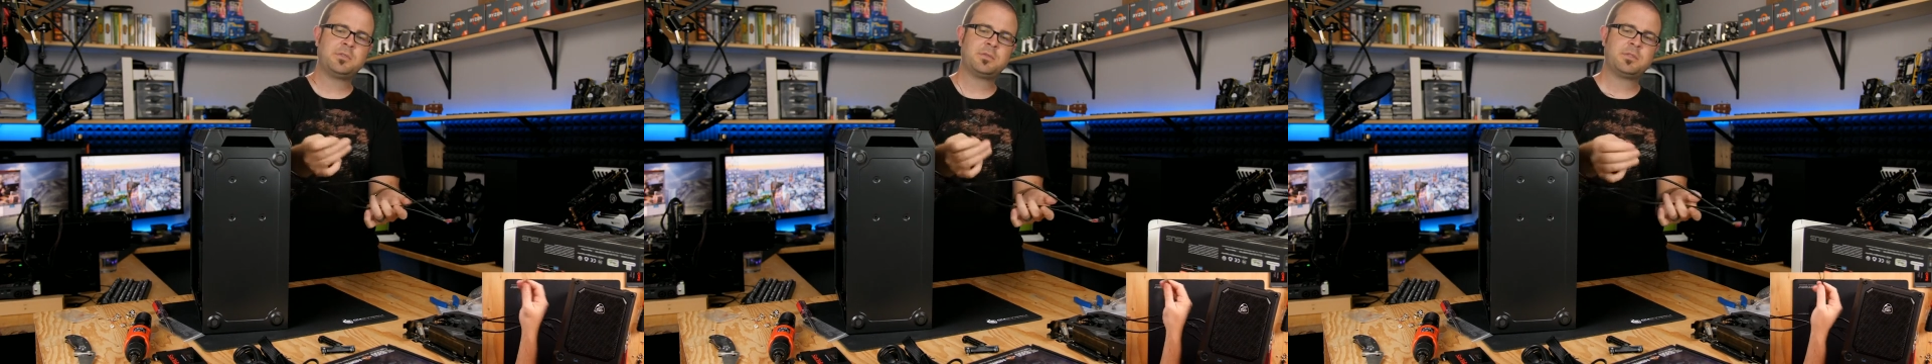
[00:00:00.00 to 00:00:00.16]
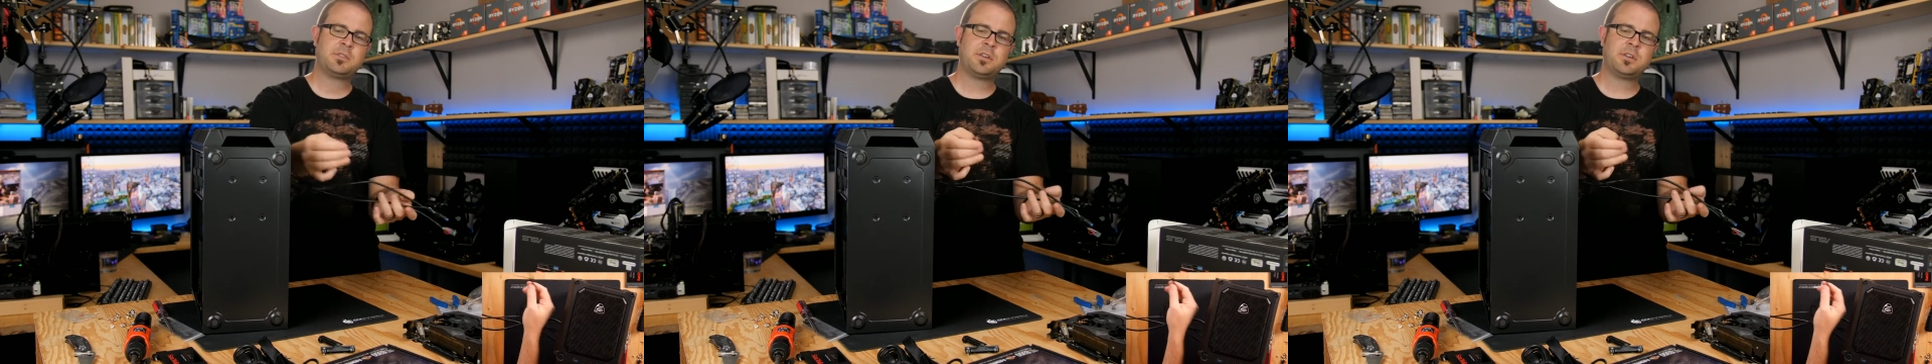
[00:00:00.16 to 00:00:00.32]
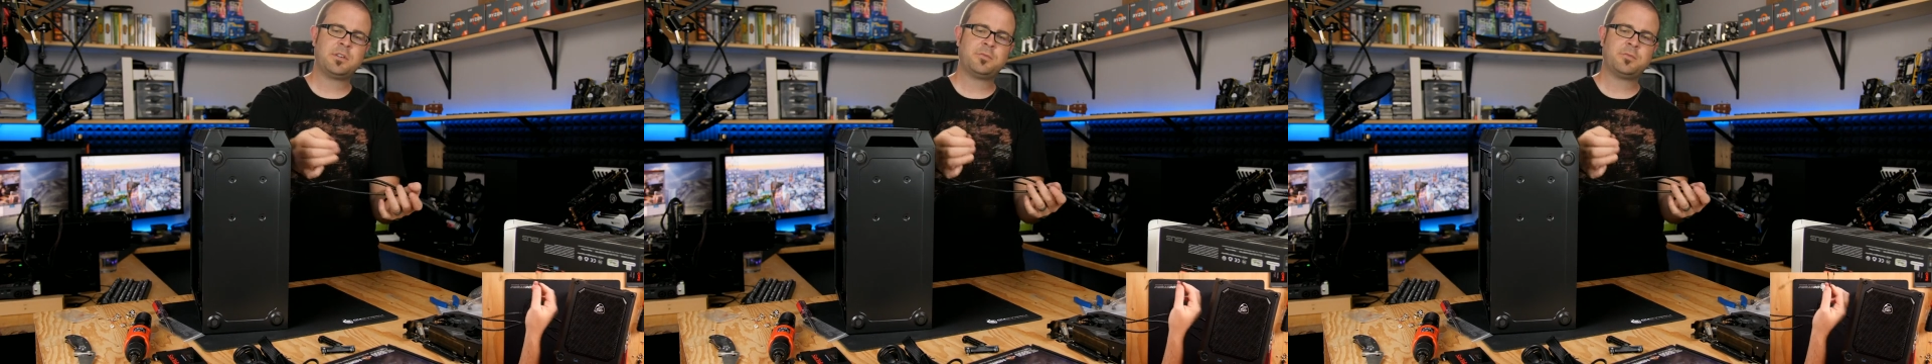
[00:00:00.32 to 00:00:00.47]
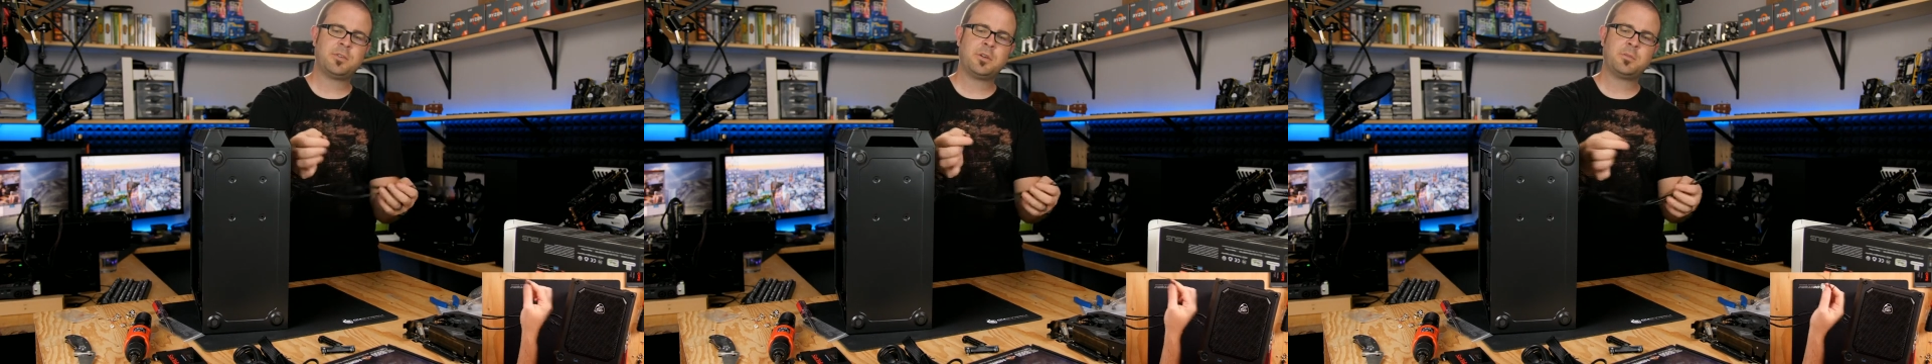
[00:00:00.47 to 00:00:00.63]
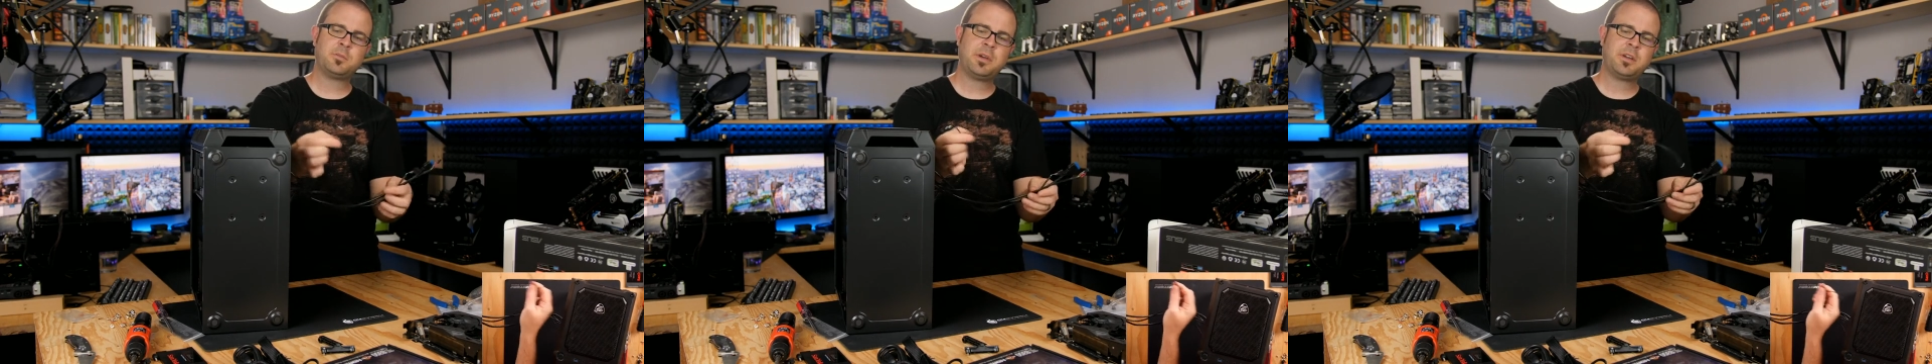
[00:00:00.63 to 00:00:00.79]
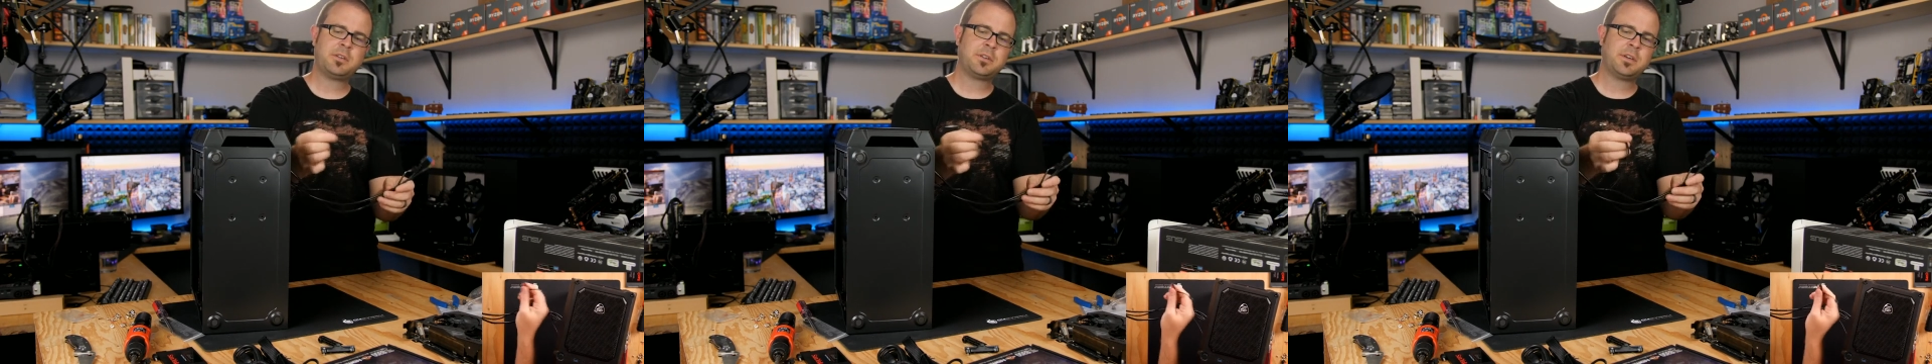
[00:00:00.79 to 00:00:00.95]
which are front
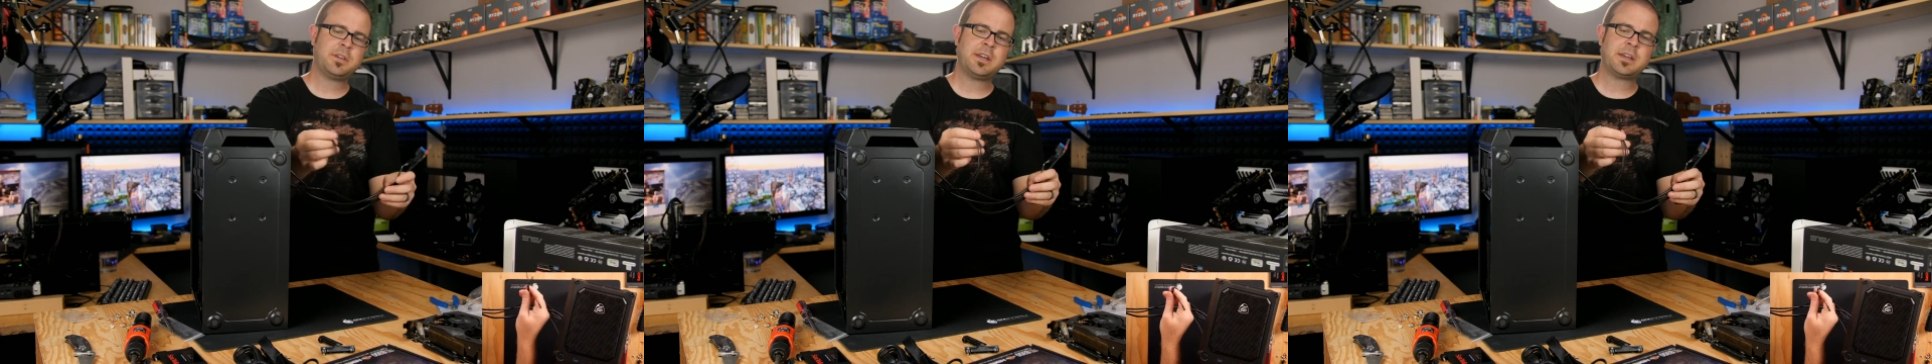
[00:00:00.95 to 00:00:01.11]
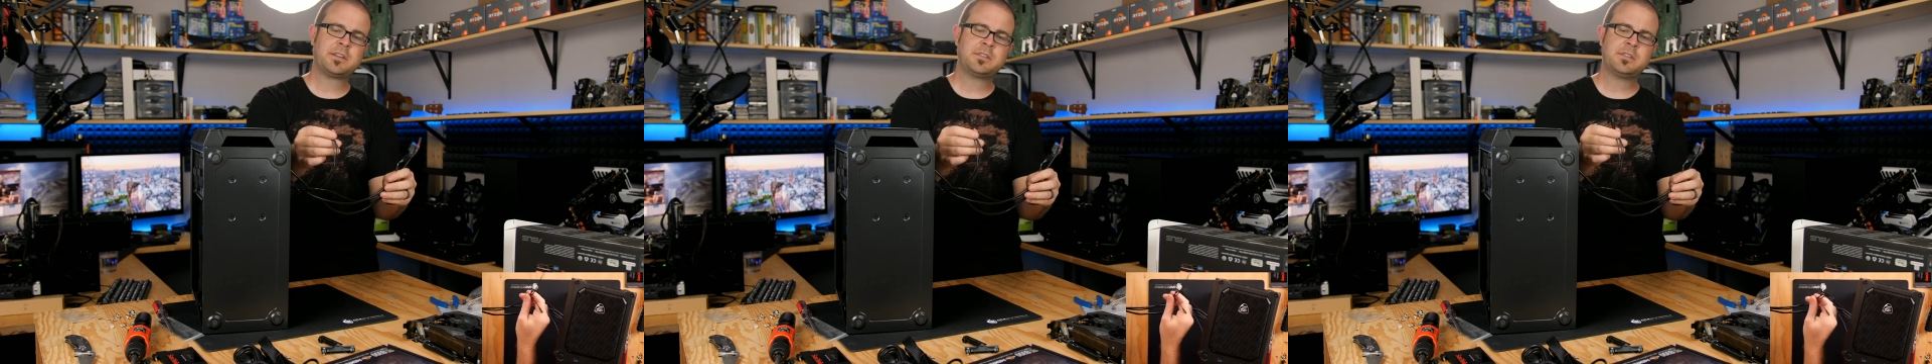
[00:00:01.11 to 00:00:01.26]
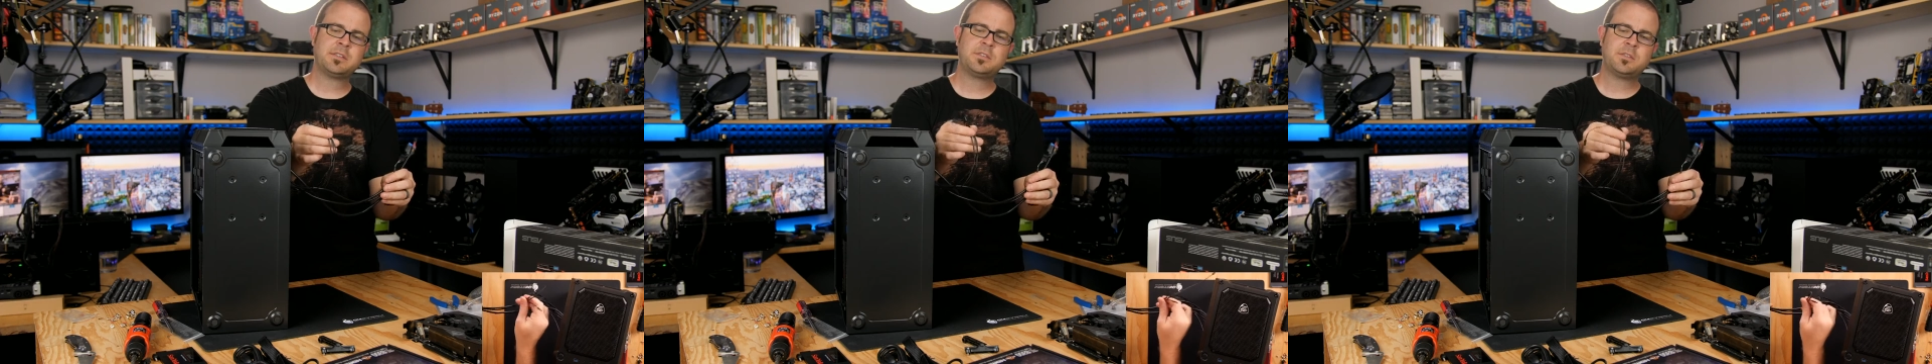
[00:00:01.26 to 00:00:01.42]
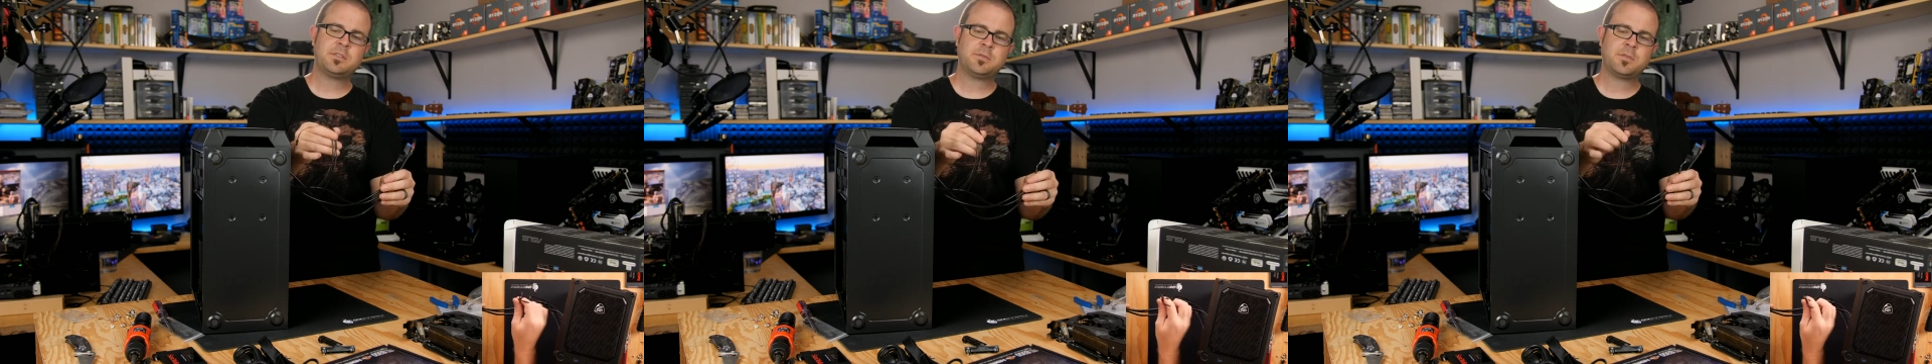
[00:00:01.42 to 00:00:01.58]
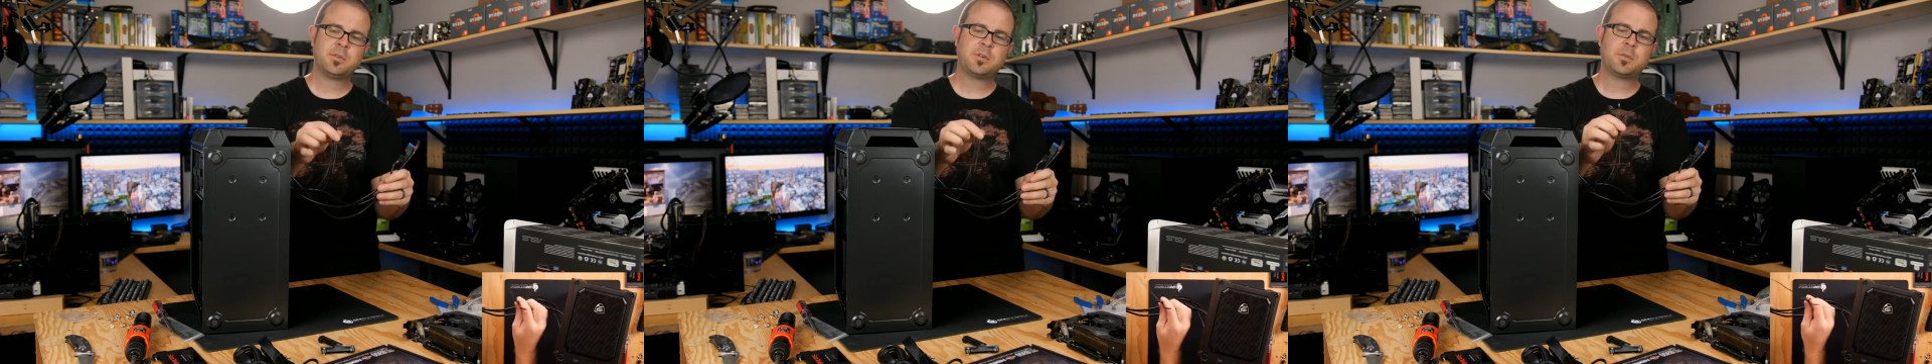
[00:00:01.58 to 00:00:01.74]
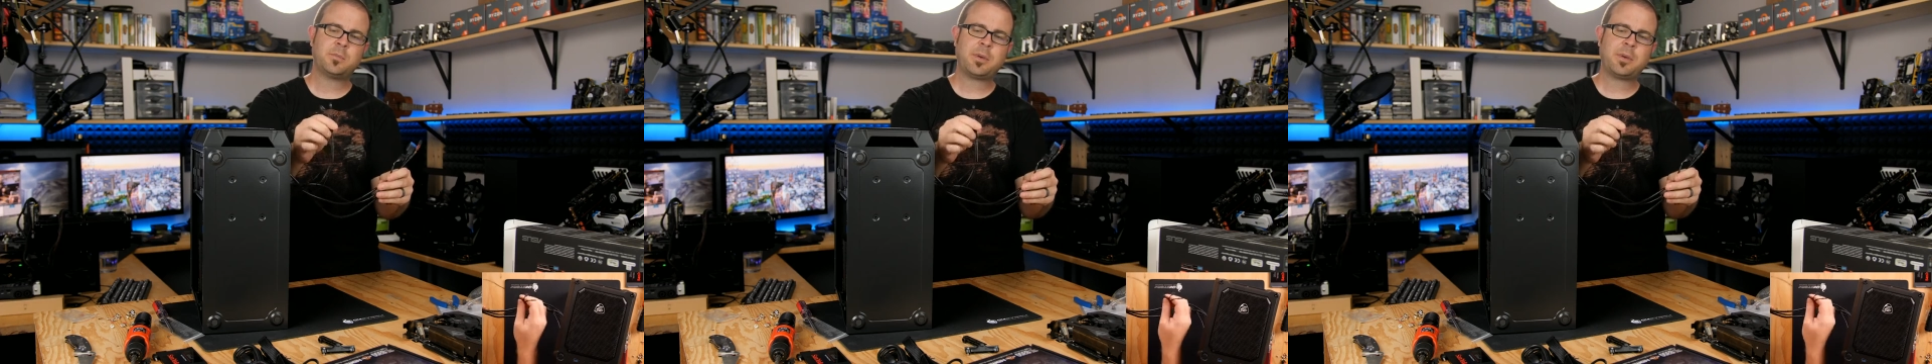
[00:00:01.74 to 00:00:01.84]
panel connectors for